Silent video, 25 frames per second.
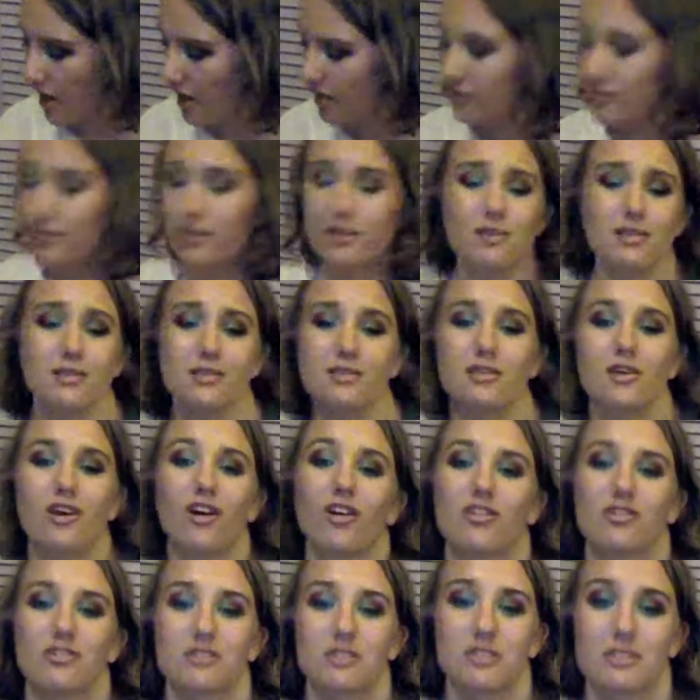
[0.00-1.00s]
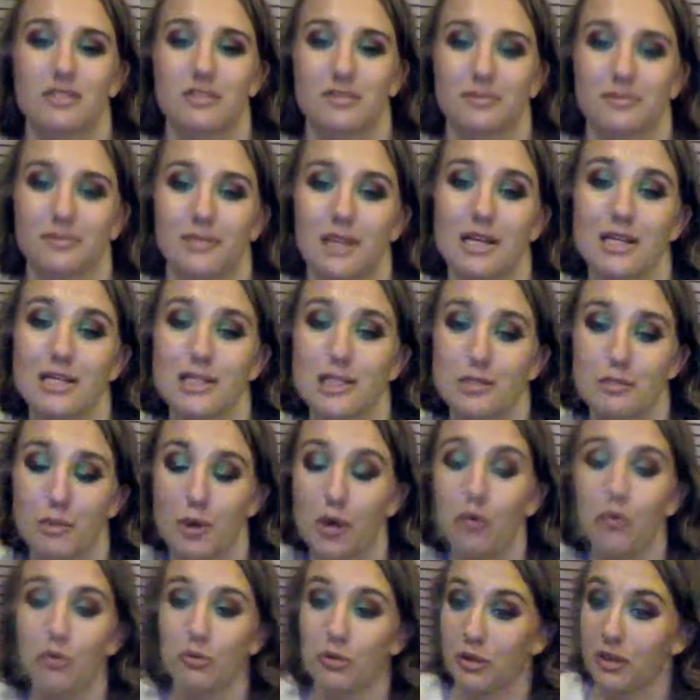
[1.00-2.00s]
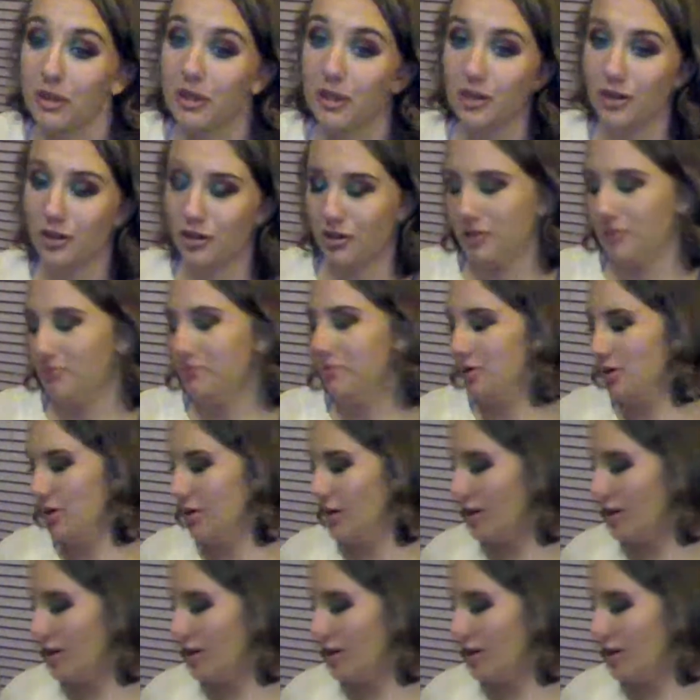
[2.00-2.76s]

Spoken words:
These are just, they smell really good.